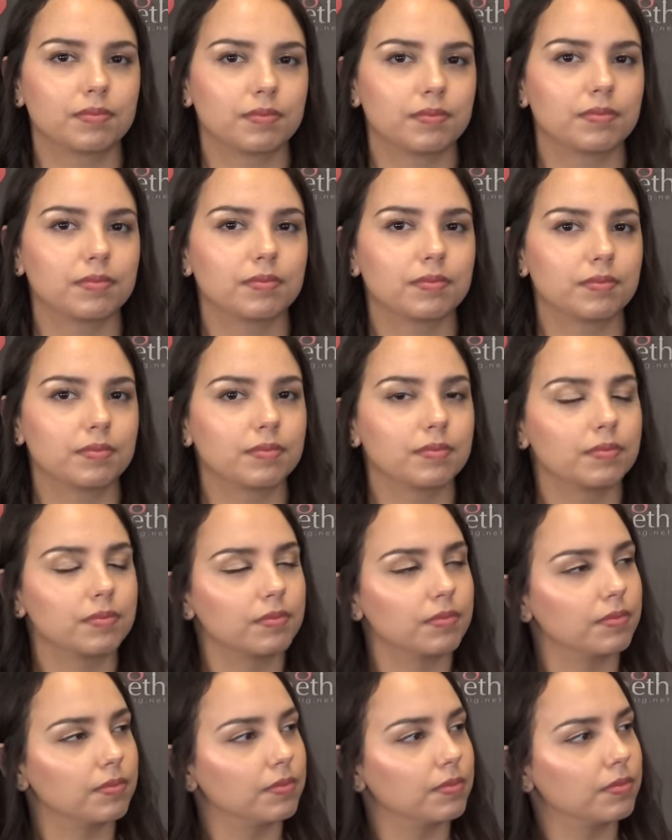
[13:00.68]

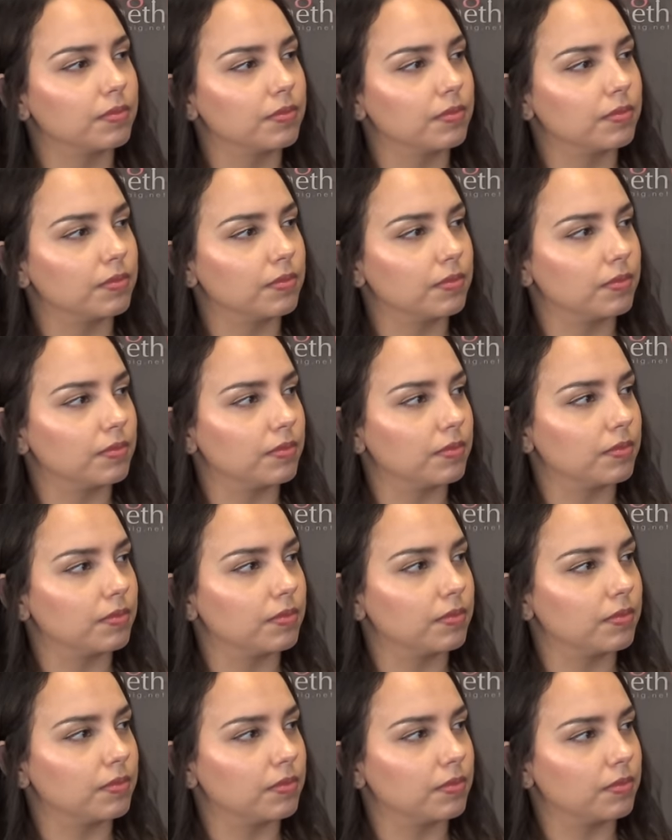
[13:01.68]

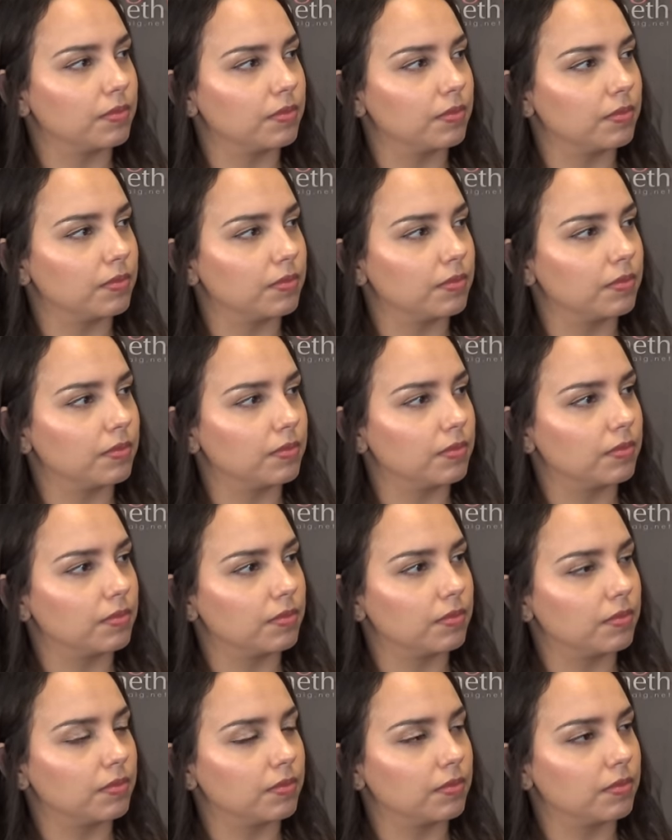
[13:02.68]

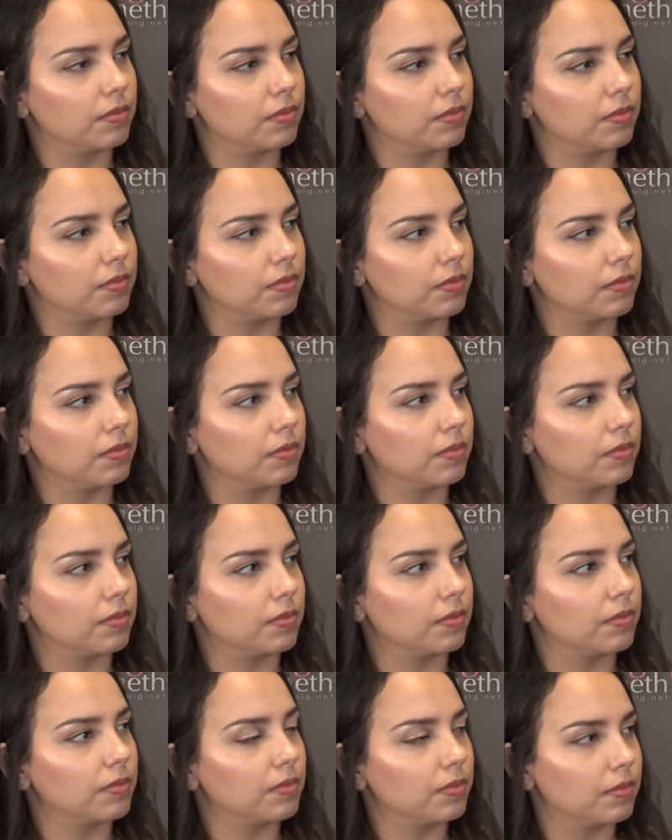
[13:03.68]

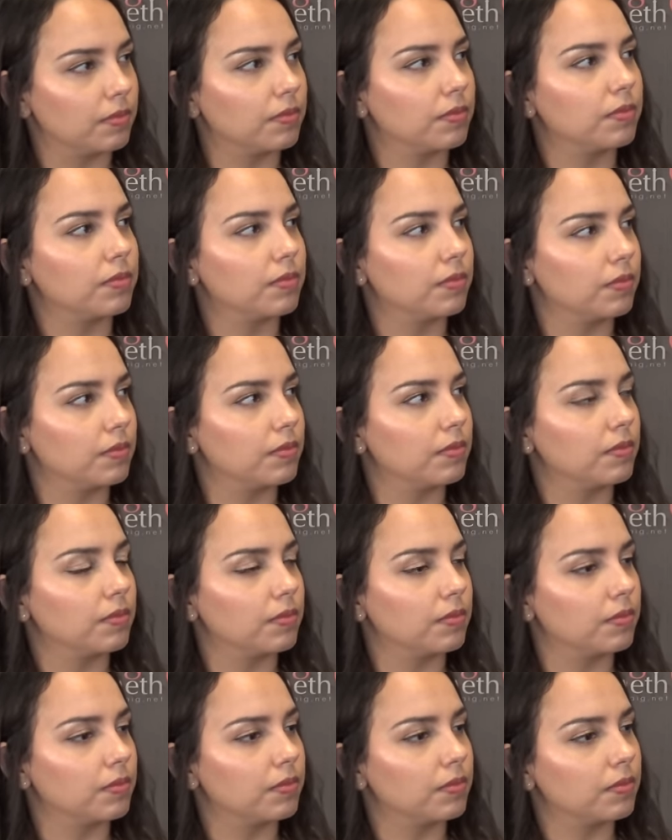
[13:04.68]

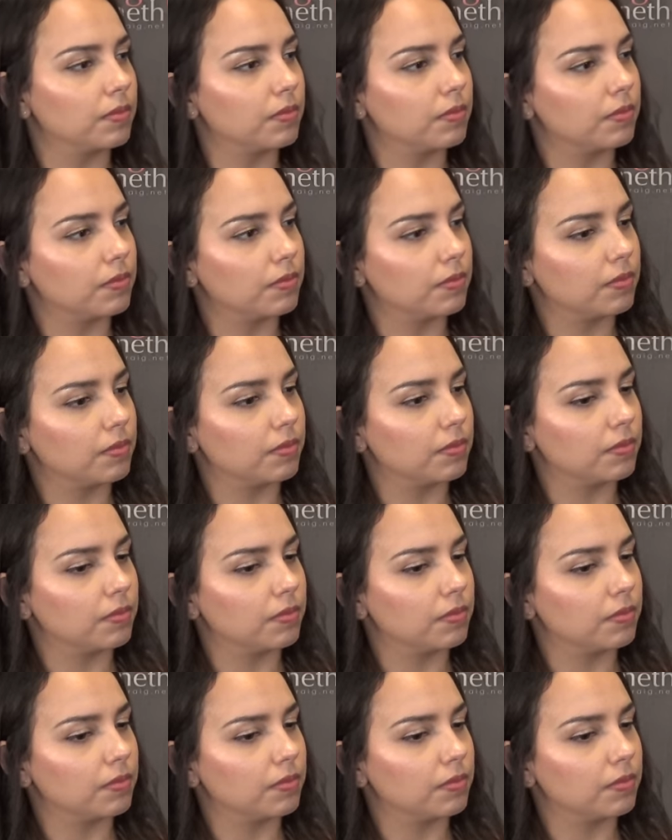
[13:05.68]
No words are spoken by the person on screen.